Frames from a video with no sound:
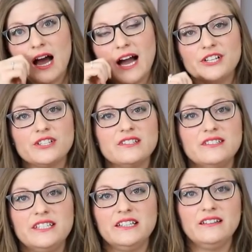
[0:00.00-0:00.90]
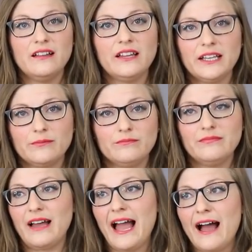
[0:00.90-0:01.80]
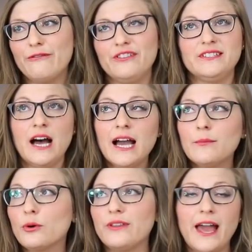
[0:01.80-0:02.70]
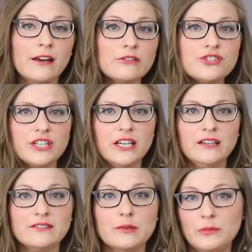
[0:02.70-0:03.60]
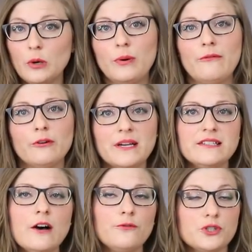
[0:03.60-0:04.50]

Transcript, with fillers: I just didn't like have the time or the energy to meal prep for myself,